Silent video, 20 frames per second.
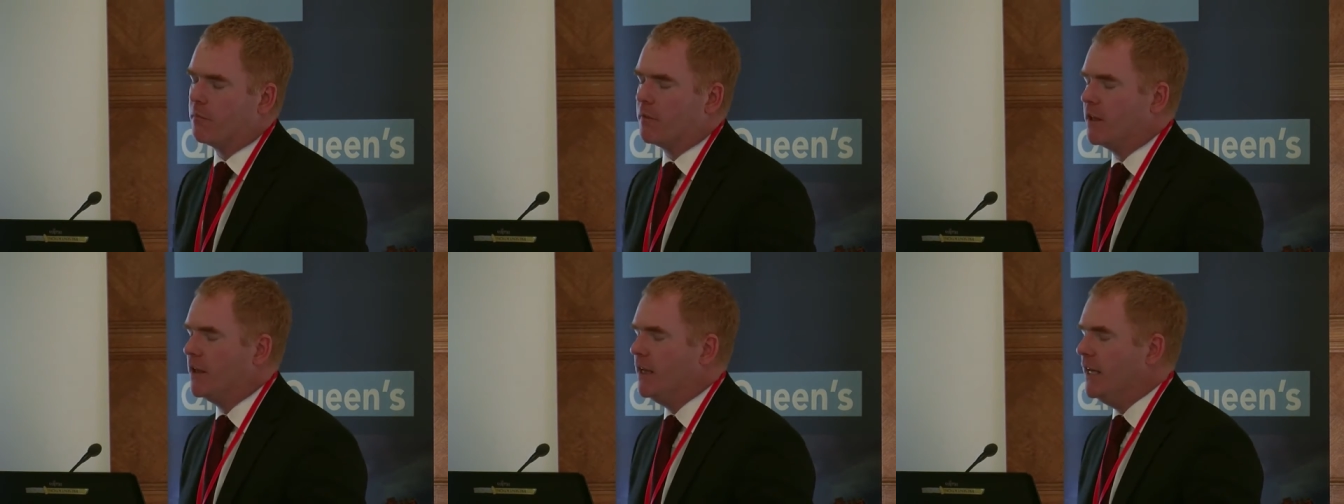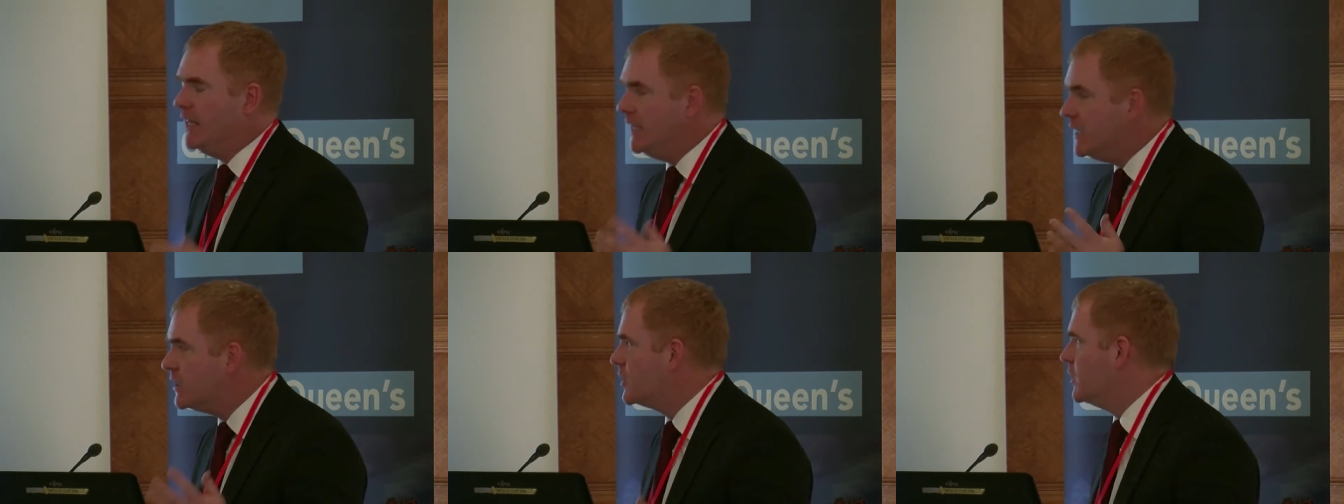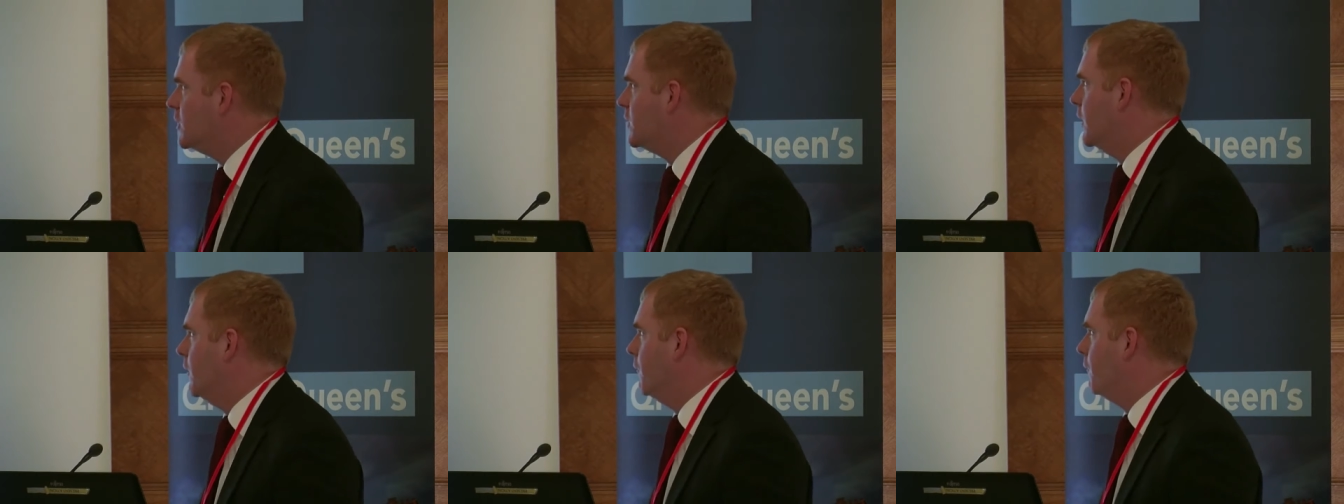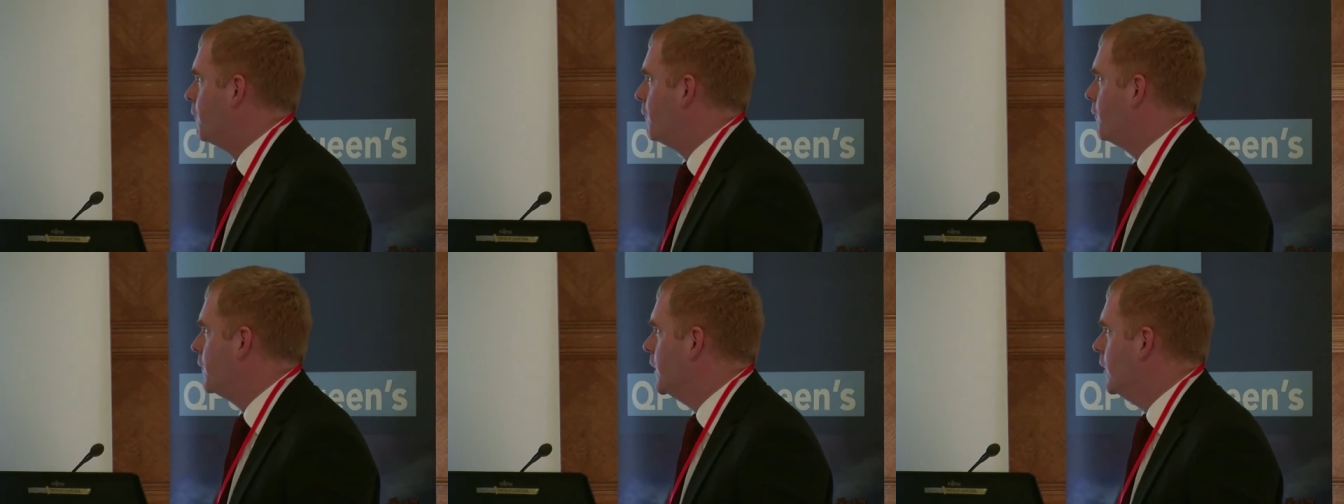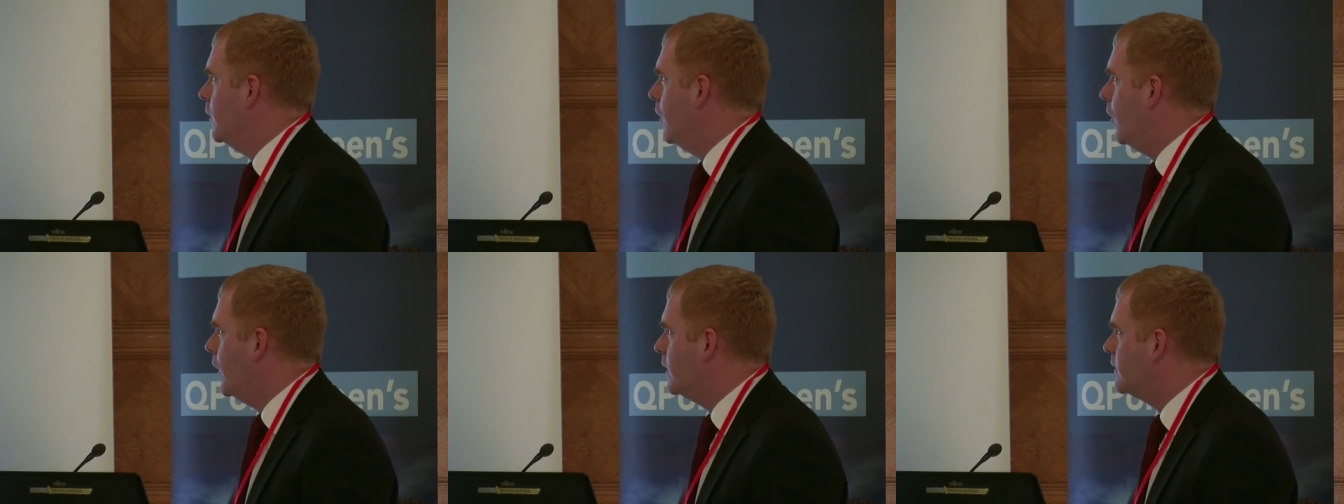initiative,
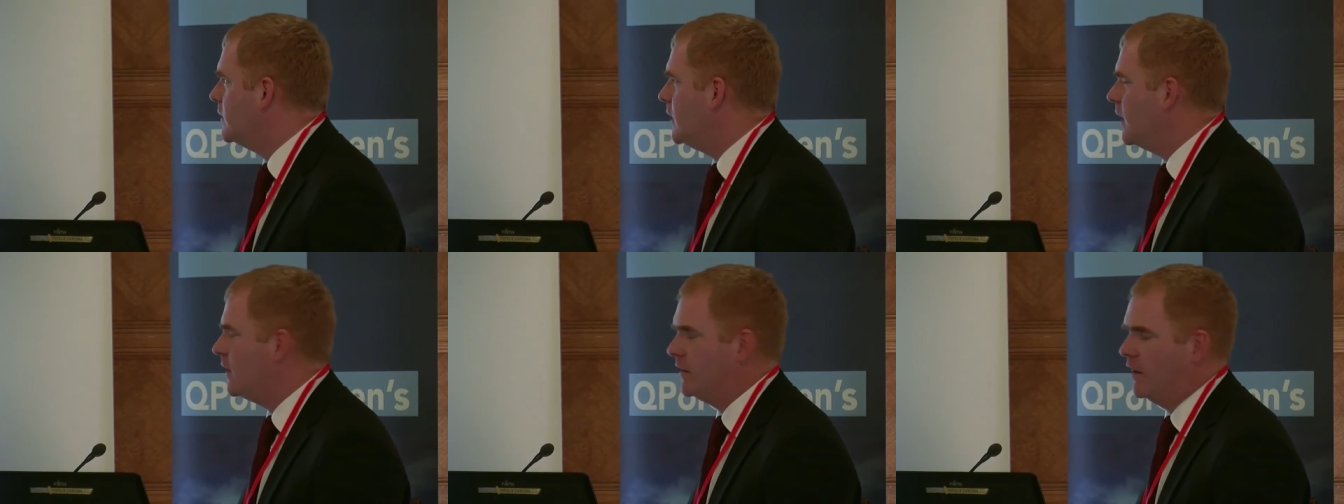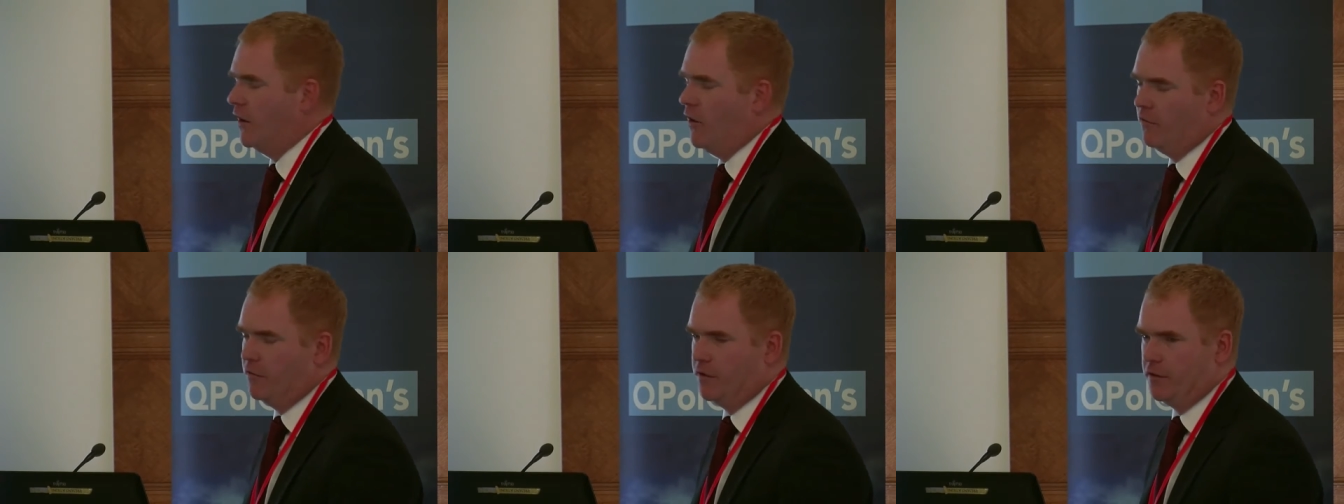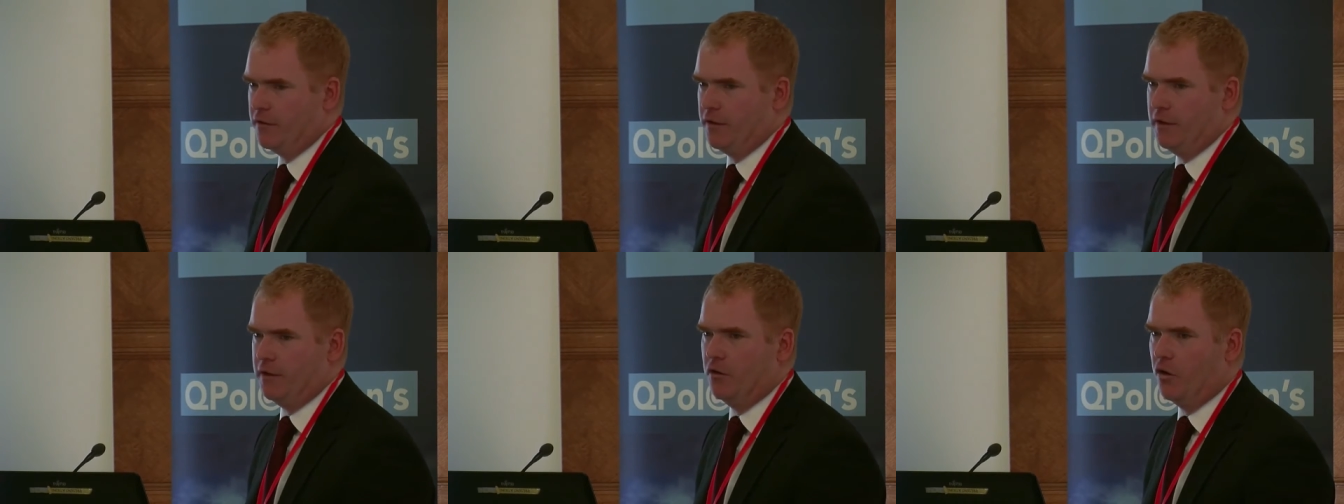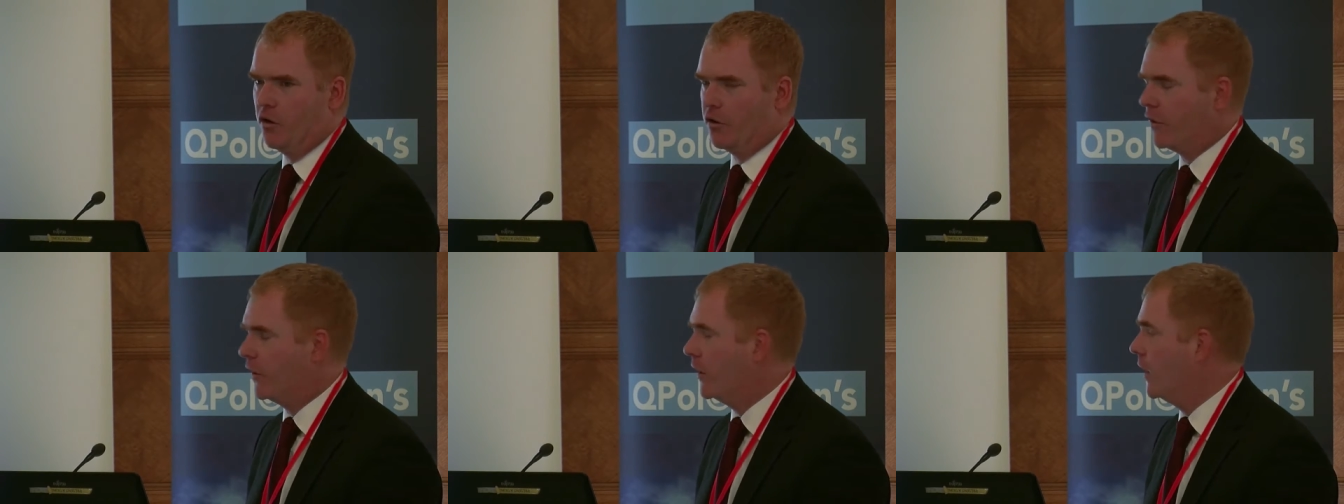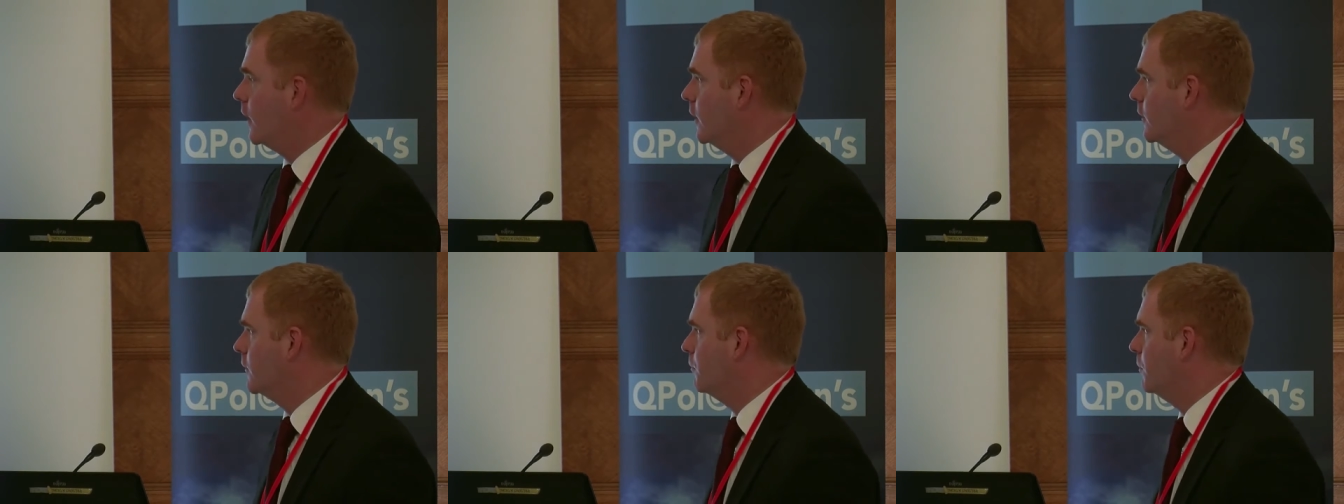it's not obviously Northern
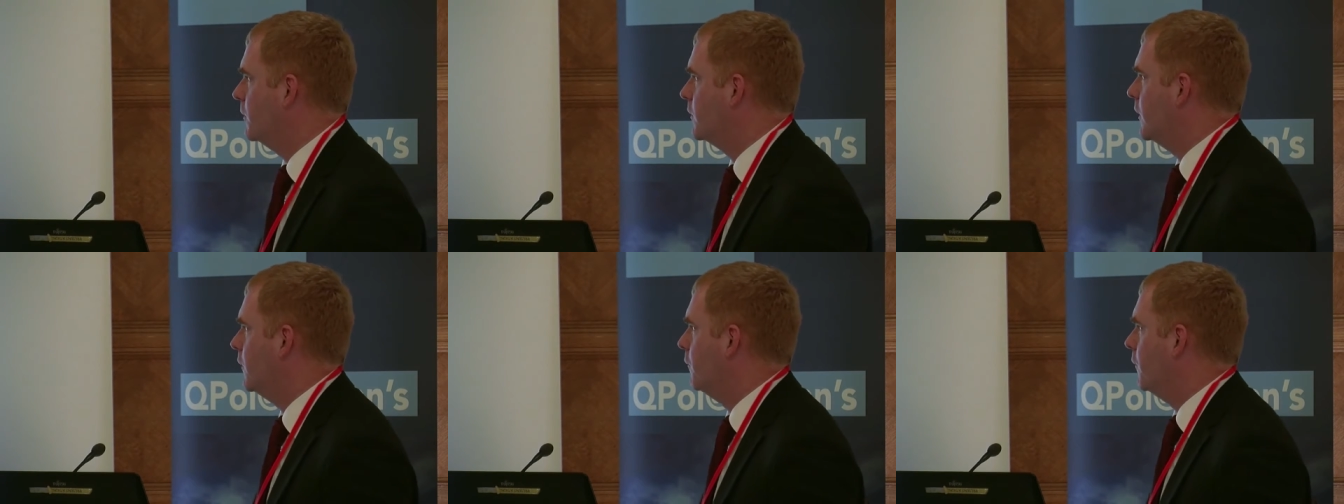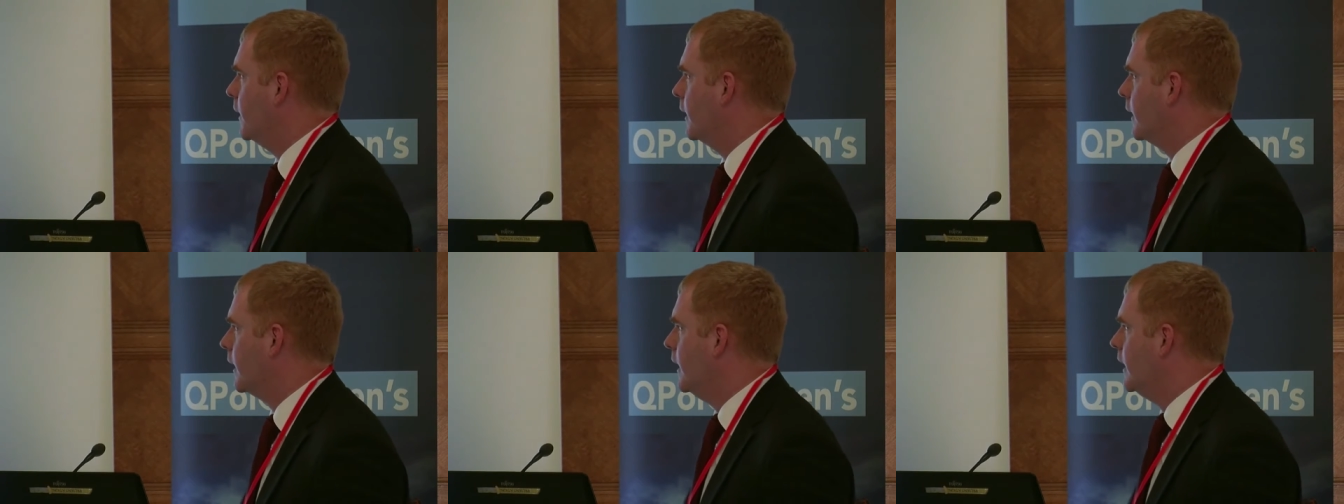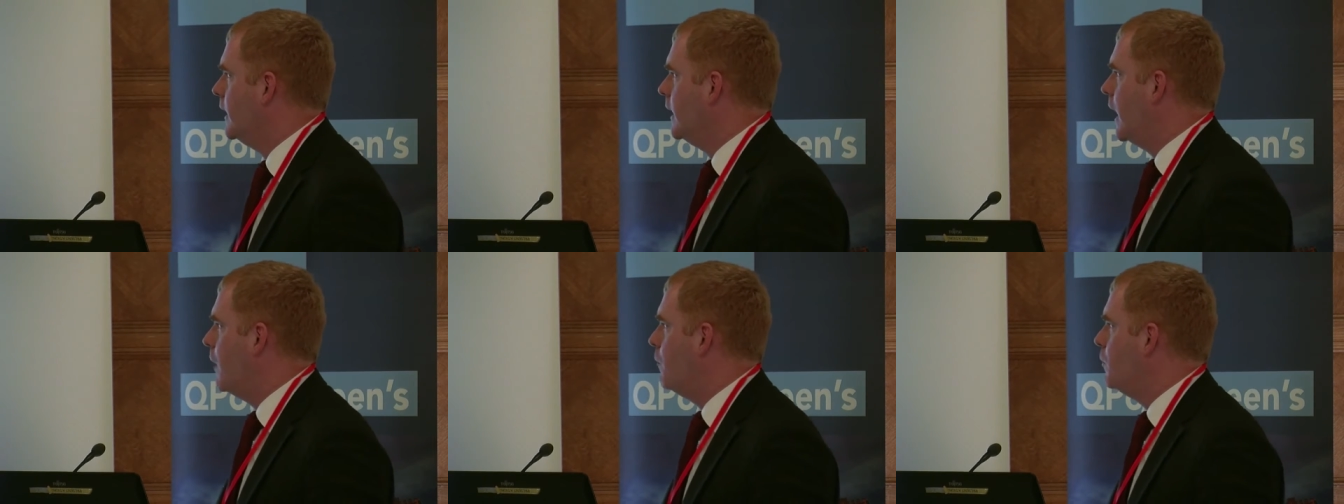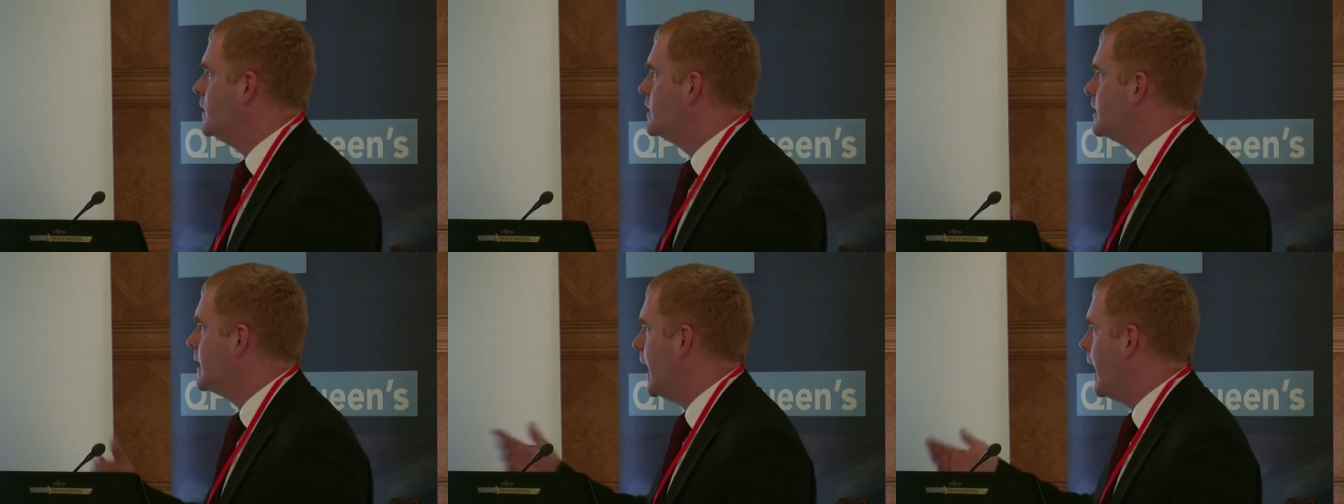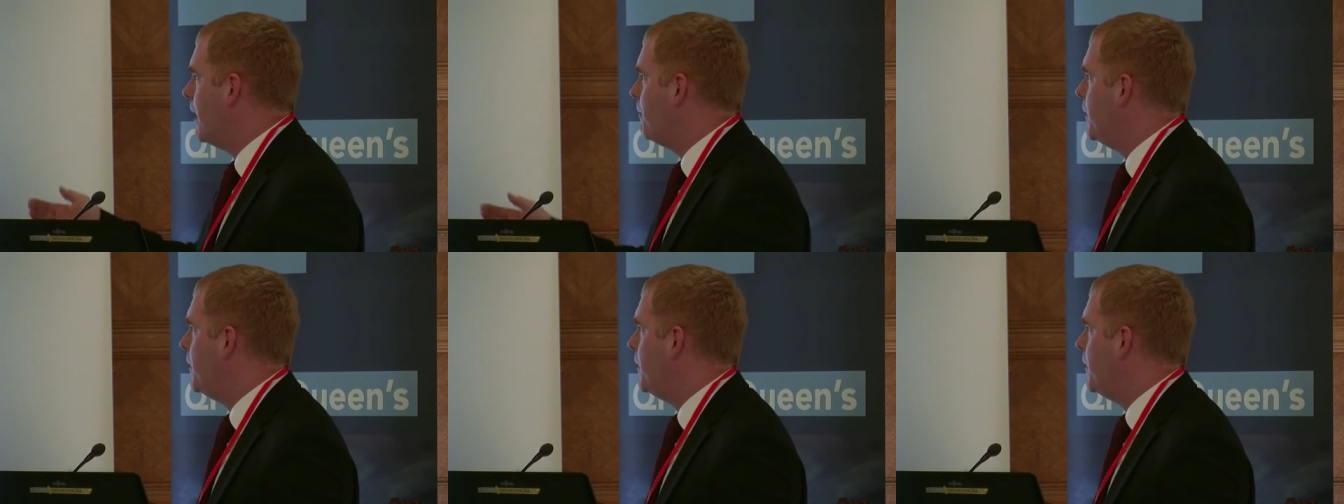Ireland specific, and we tap